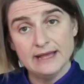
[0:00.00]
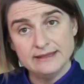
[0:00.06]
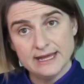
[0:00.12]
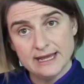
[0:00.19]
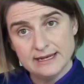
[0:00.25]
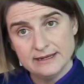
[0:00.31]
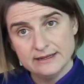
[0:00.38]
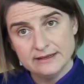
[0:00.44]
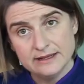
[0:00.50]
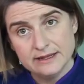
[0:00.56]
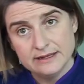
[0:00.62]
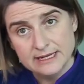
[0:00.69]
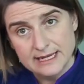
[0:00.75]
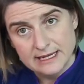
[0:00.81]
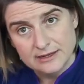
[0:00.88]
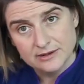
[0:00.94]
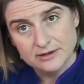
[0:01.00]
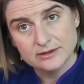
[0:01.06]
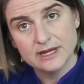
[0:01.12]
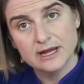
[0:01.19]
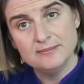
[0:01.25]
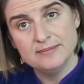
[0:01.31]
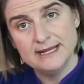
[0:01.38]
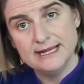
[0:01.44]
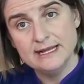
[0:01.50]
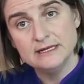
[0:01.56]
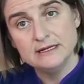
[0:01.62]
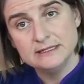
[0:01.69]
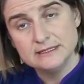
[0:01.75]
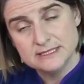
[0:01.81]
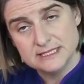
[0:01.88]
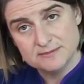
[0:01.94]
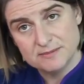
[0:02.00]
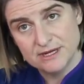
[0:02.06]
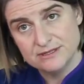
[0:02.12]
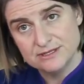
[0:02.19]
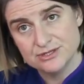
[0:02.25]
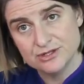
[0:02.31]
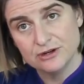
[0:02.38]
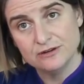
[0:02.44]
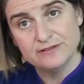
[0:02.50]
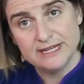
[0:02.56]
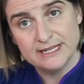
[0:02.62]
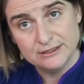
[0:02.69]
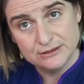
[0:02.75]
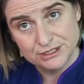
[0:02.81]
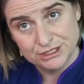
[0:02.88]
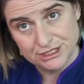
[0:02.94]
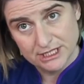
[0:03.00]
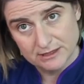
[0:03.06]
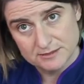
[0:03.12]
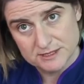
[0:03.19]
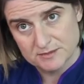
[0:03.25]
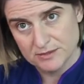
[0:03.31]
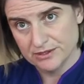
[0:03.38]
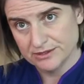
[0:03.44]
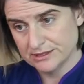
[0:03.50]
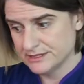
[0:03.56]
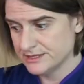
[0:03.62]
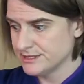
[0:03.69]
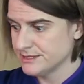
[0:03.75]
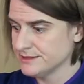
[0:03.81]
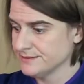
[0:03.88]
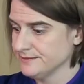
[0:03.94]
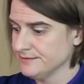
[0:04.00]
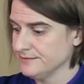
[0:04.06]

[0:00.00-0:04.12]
And then the needle can be disposed of in your sharps box.